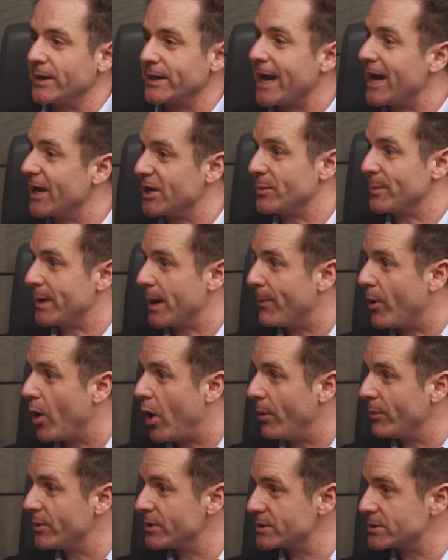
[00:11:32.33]
Academy
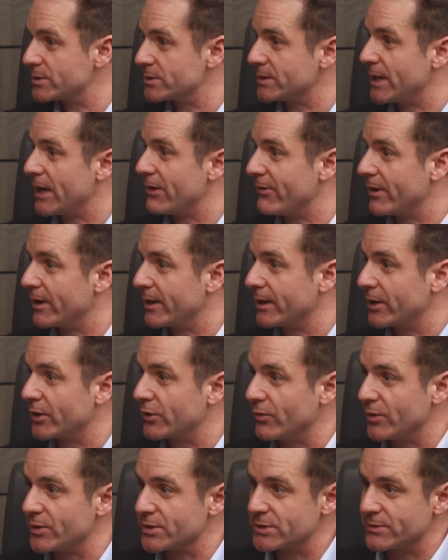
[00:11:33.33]
Apartments directly
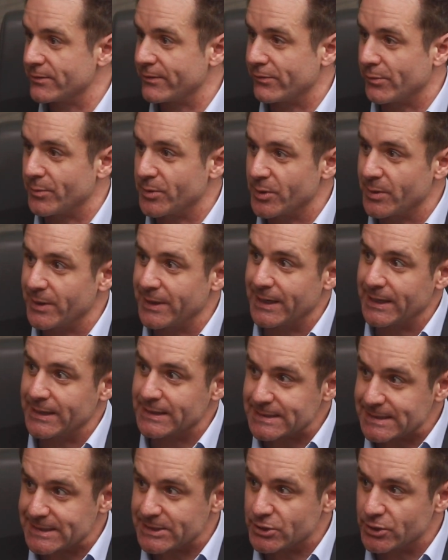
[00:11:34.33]
across from
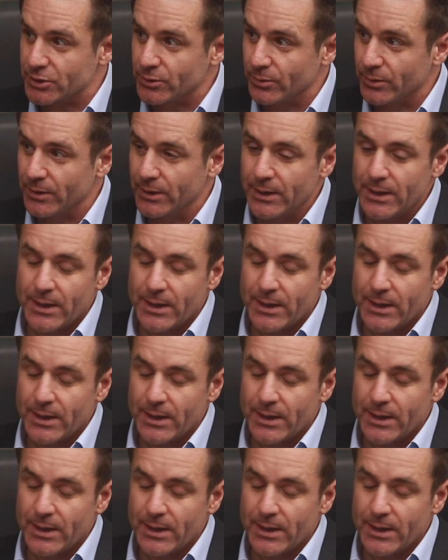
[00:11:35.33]
UA92,